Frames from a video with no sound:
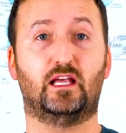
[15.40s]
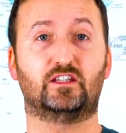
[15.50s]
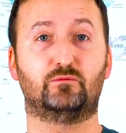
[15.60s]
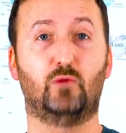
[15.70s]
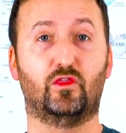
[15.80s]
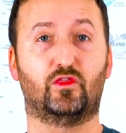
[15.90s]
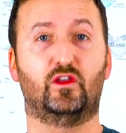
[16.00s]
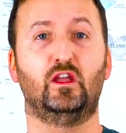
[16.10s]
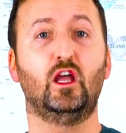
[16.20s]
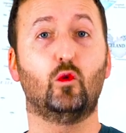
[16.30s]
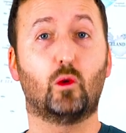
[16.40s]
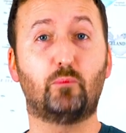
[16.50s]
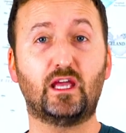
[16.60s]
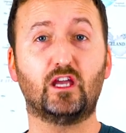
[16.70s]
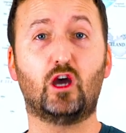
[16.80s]
last month. We'll
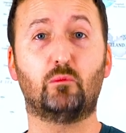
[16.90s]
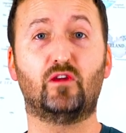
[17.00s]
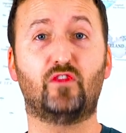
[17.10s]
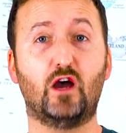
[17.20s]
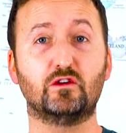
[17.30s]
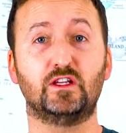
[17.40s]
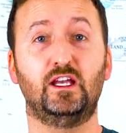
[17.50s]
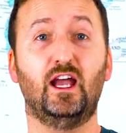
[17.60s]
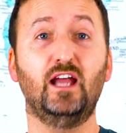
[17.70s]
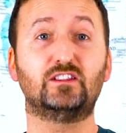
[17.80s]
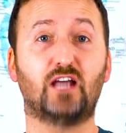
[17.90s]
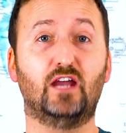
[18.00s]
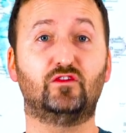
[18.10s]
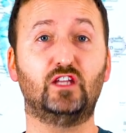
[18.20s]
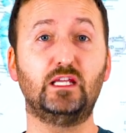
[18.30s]
pick a couple of those and
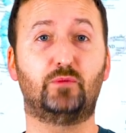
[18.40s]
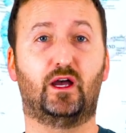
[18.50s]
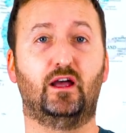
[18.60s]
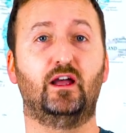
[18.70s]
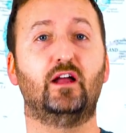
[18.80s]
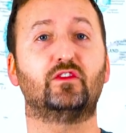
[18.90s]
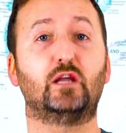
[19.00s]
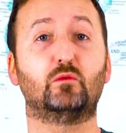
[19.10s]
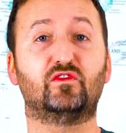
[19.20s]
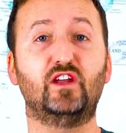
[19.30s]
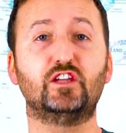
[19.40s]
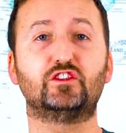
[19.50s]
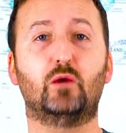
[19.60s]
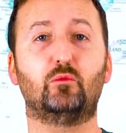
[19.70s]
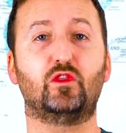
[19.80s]
dive deeper. Then we'll
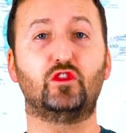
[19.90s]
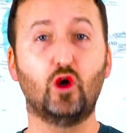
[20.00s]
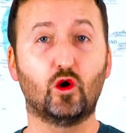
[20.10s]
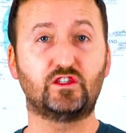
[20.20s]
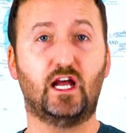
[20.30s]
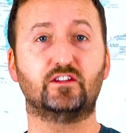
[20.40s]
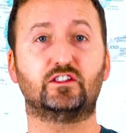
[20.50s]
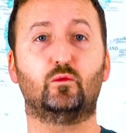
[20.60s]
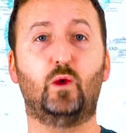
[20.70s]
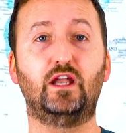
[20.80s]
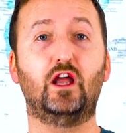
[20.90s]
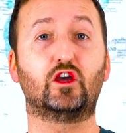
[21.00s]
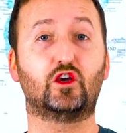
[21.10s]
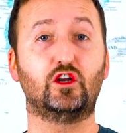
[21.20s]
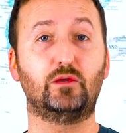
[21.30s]
finish up with your chance to win
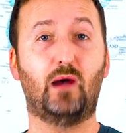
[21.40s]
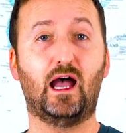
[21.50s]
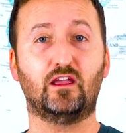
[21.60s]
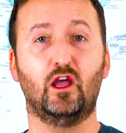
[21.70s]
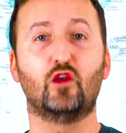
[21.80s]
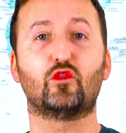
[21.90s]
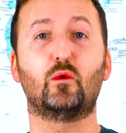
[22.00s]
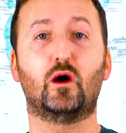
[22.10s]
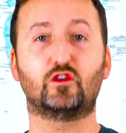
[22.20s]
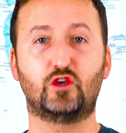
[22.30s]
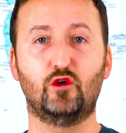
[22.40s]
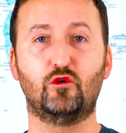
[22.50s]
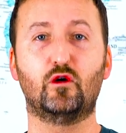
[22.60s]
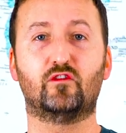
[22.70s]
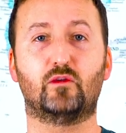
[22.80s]
a goodie bag through our
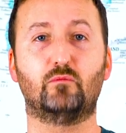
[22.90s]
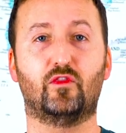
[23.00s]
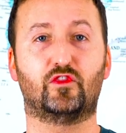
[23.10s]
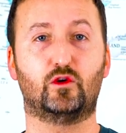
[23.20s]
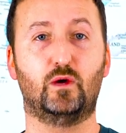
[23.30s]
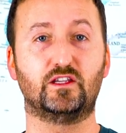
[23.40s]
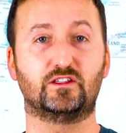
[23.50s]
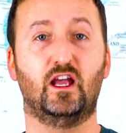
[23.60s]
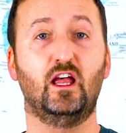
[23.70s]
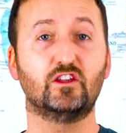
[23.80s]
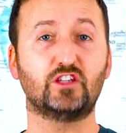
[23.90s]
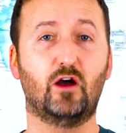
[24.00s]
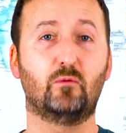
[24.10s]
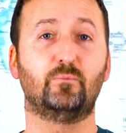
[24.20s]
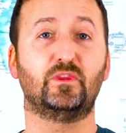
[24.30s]
Guru of the Month quiz.
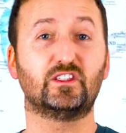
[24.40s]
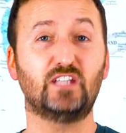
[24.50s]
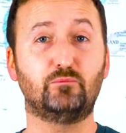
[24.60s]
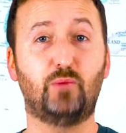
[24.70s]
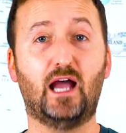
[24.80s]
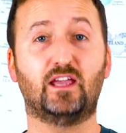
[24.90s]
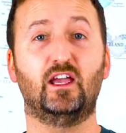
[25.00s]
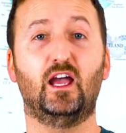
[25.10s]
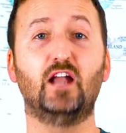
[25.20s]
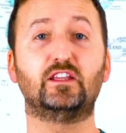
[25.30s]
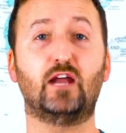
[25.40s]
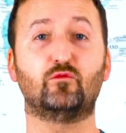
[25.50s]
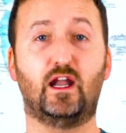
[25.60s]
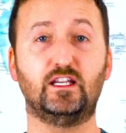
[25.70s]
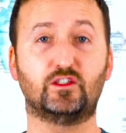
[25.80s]
So sit back and
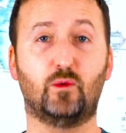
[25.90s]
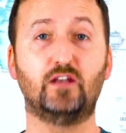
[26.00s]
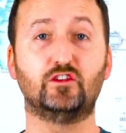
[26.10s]
get ready to